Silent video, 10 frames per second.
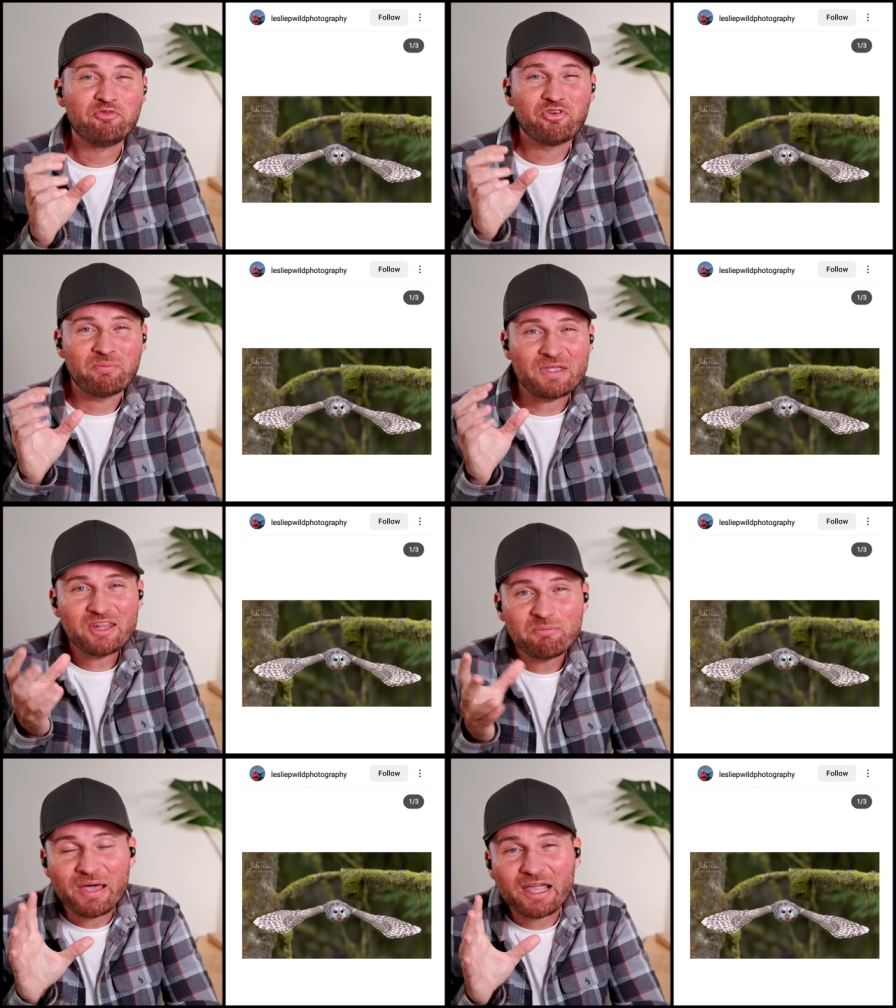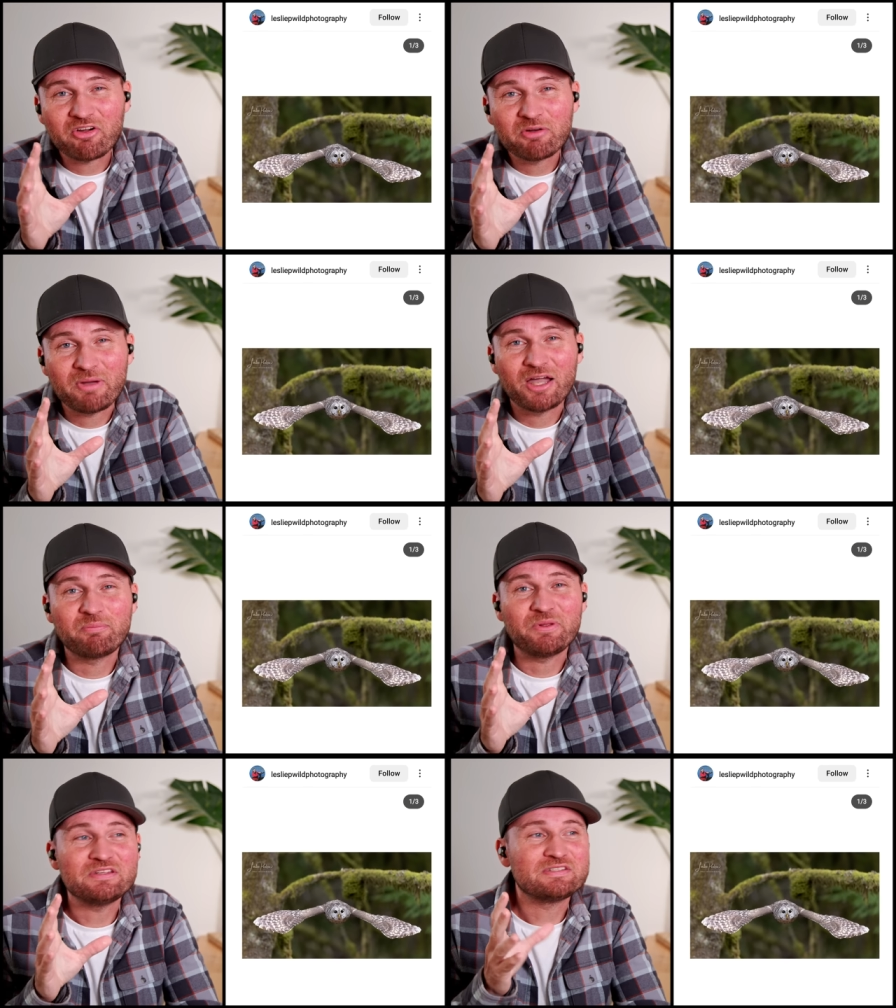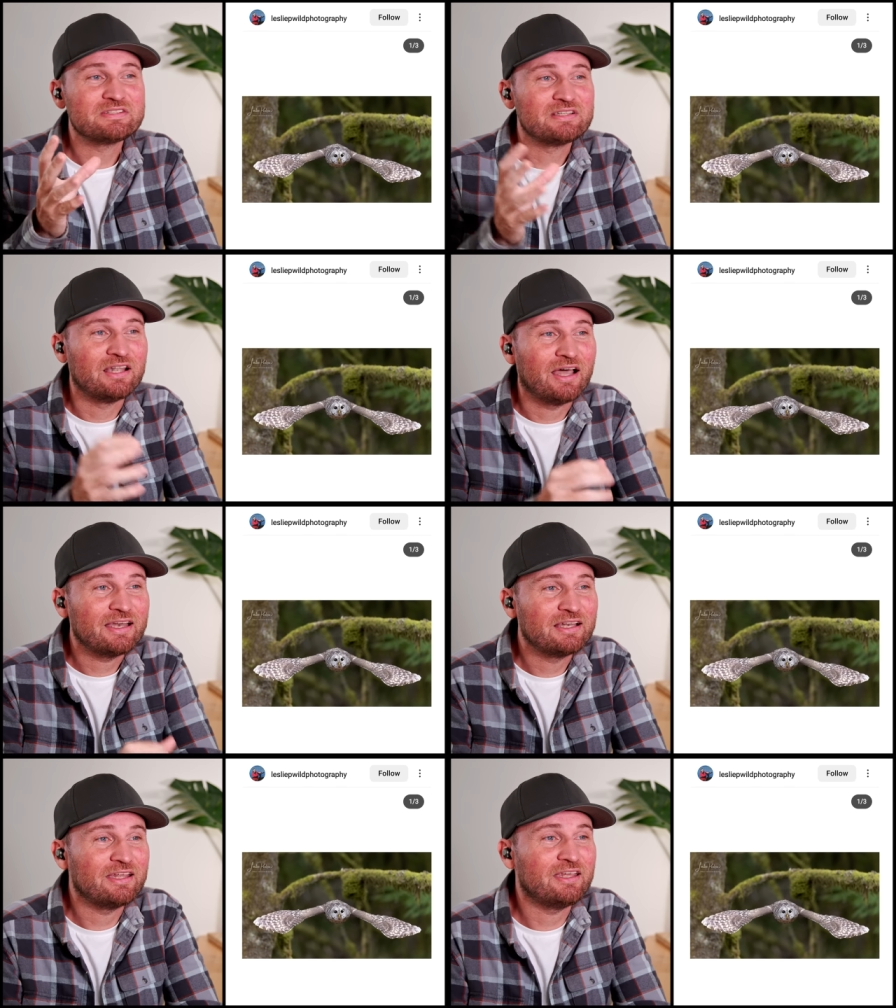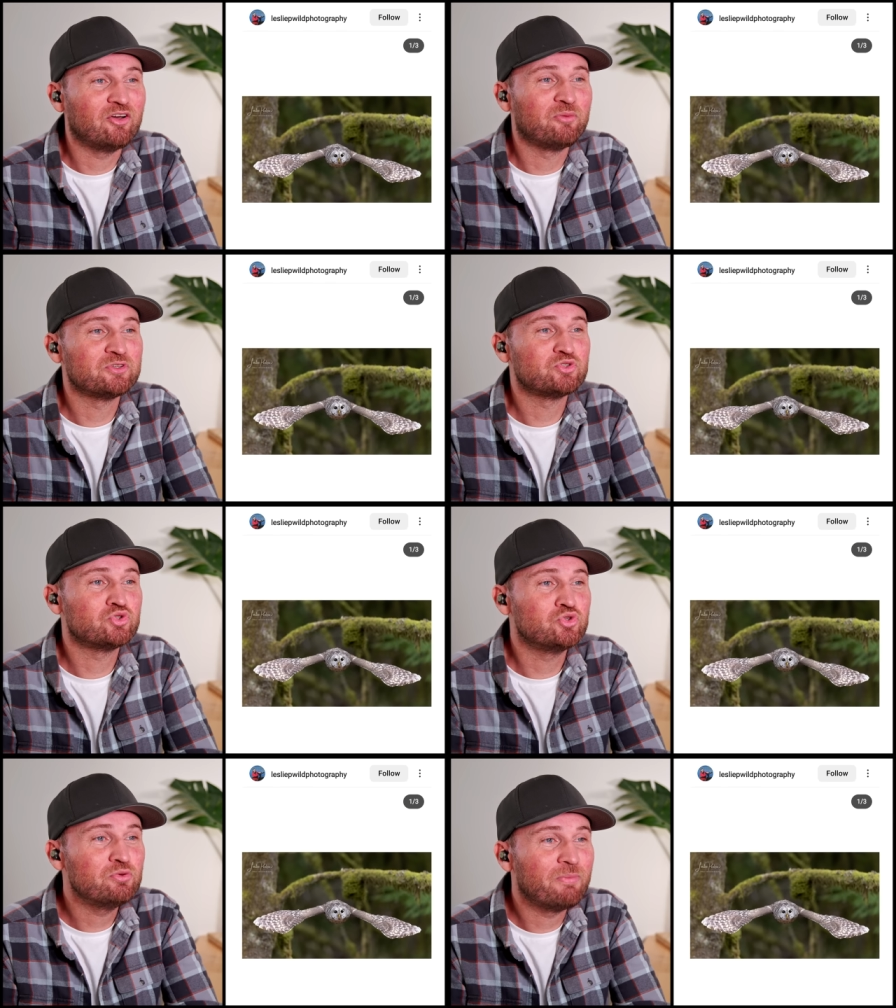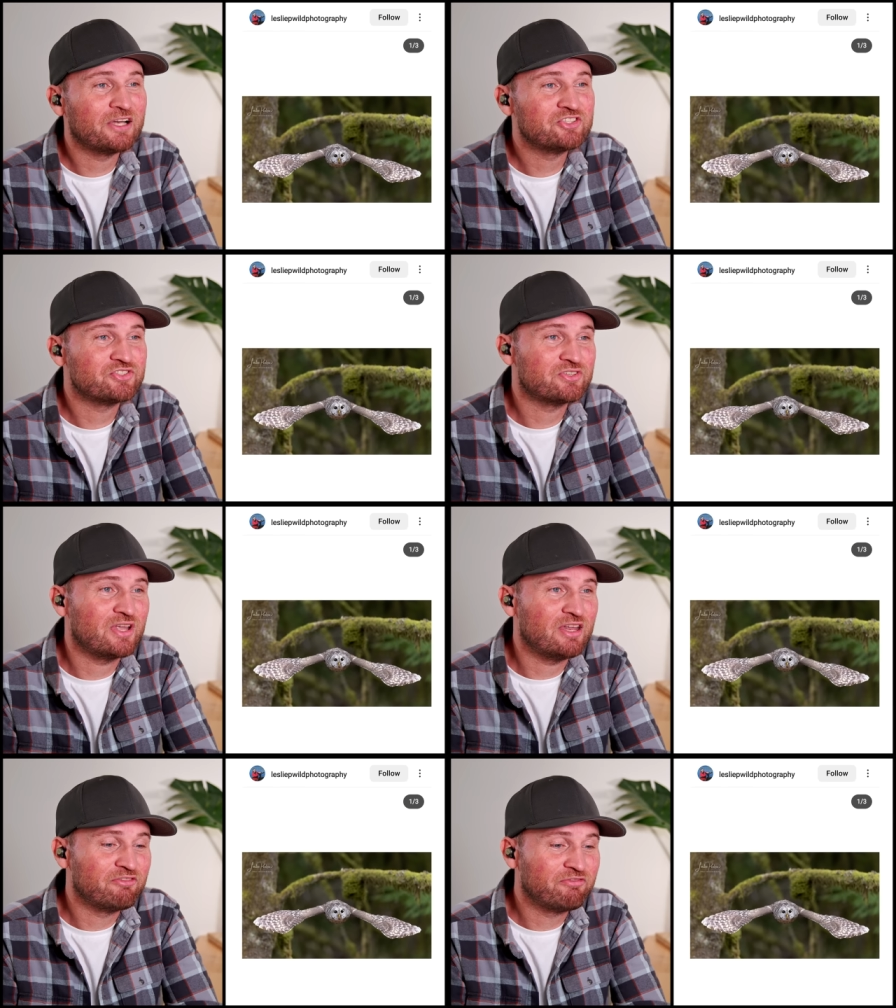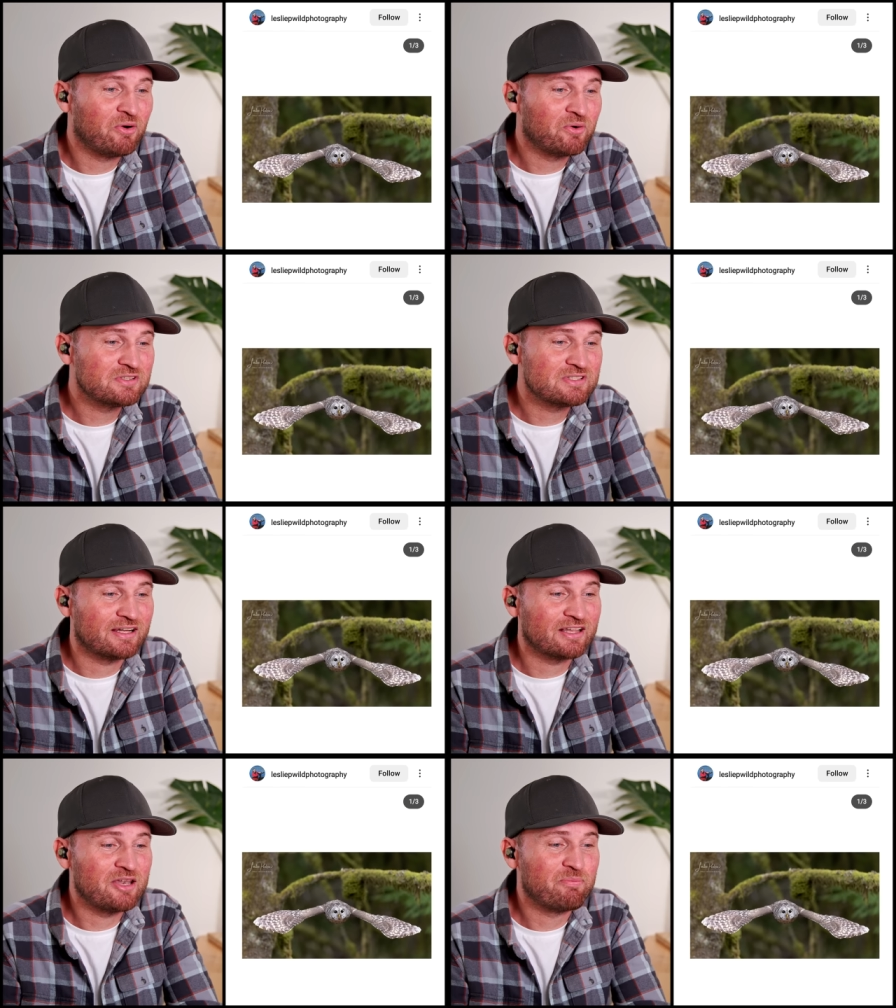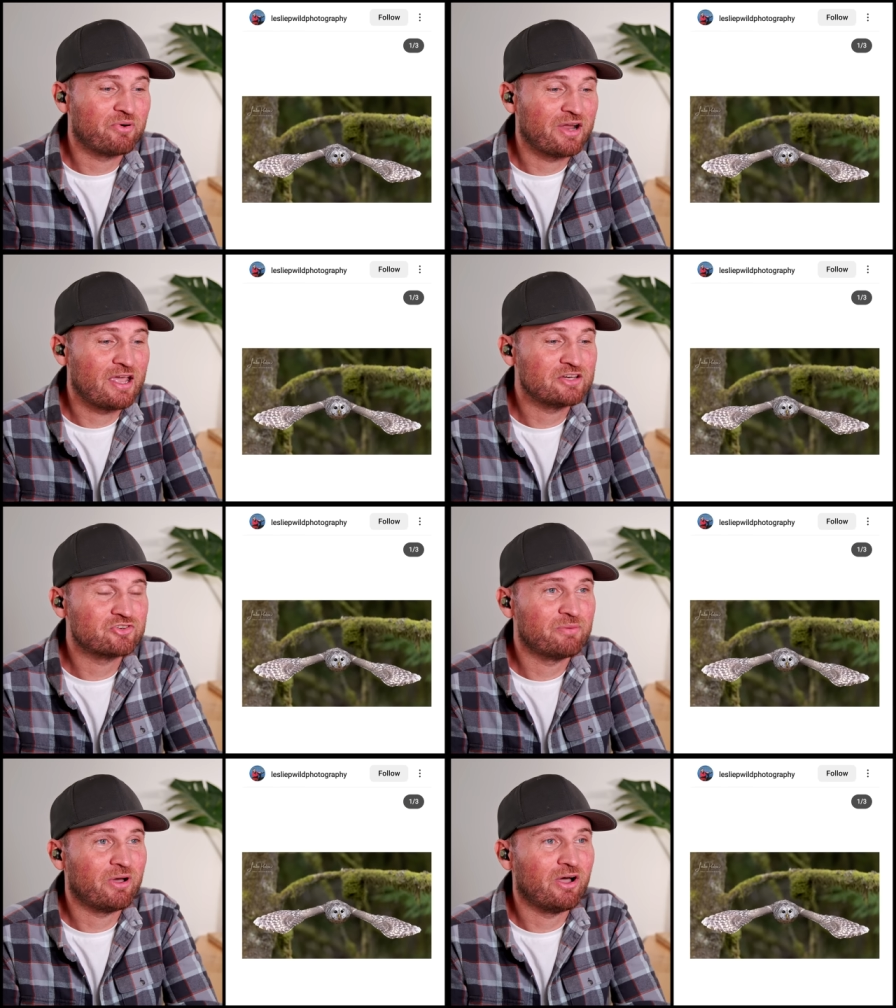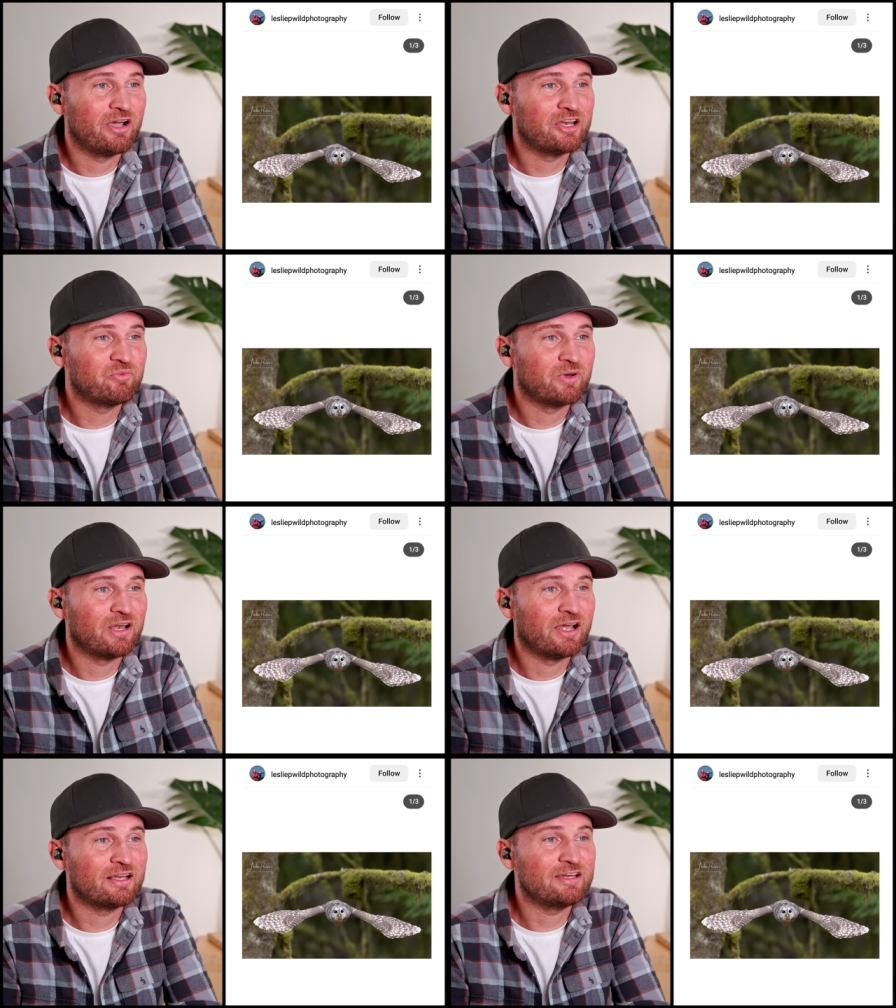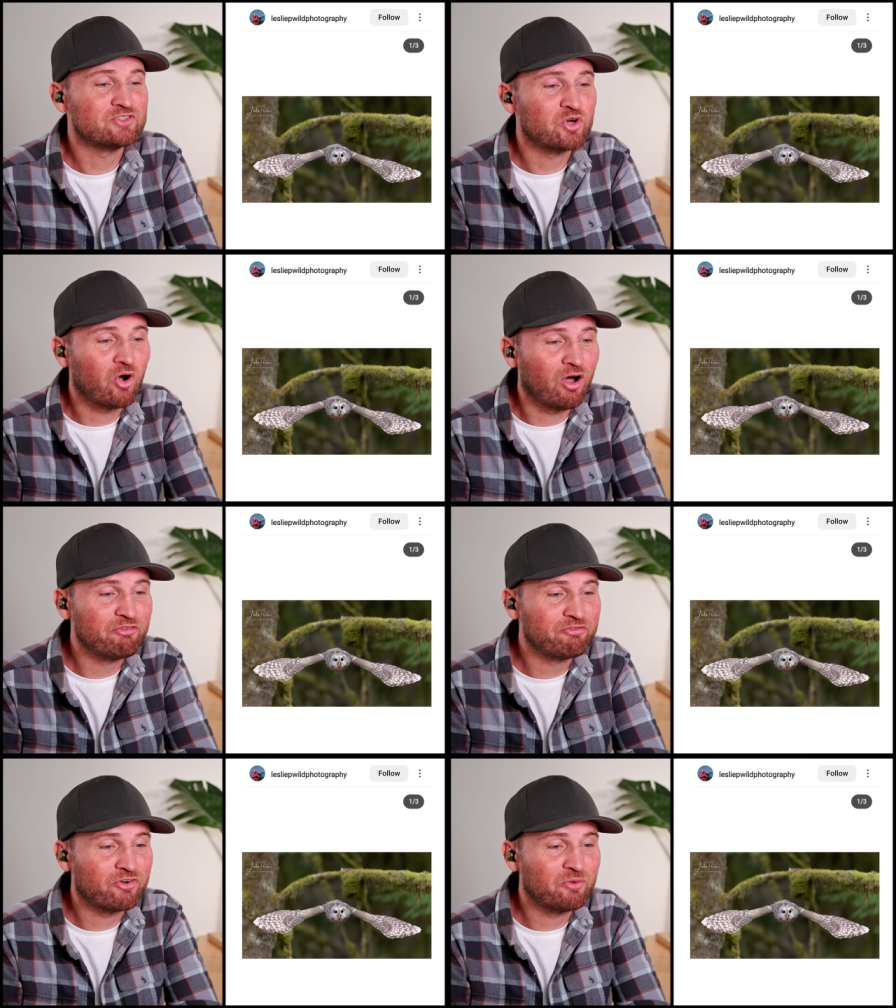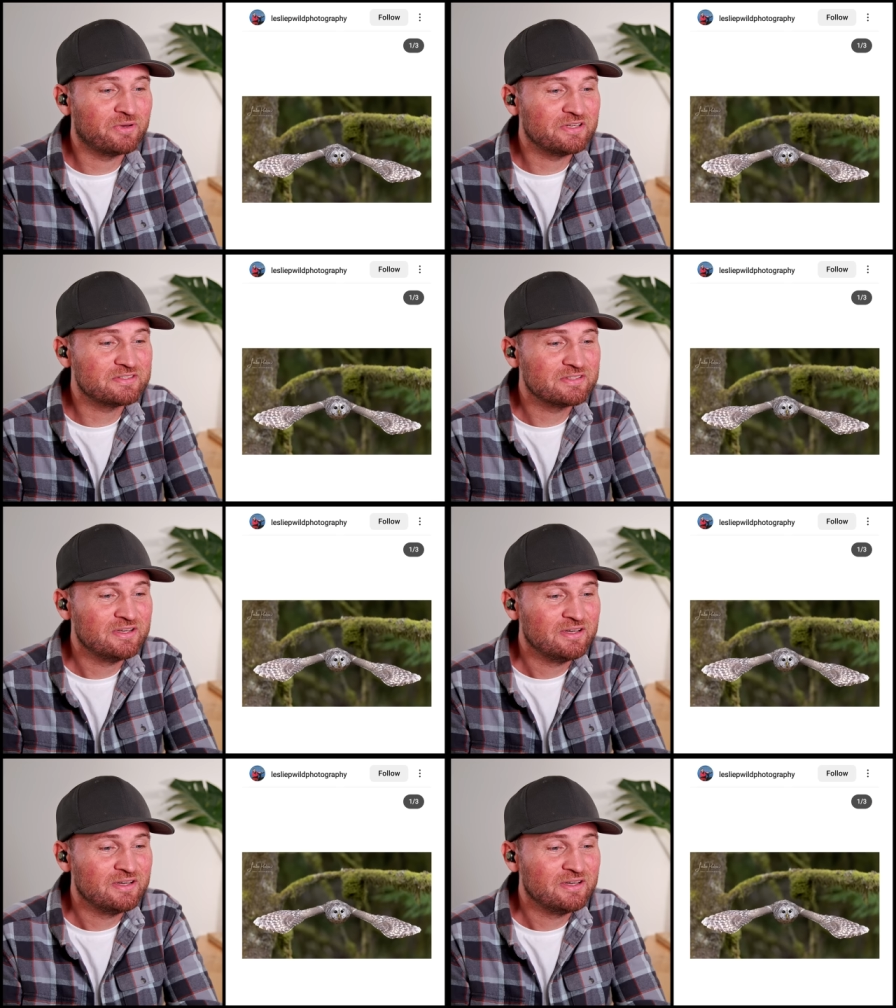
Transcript: For me, the background might be slightly almost too much in focus, like that branch right behind it where it likely took off from is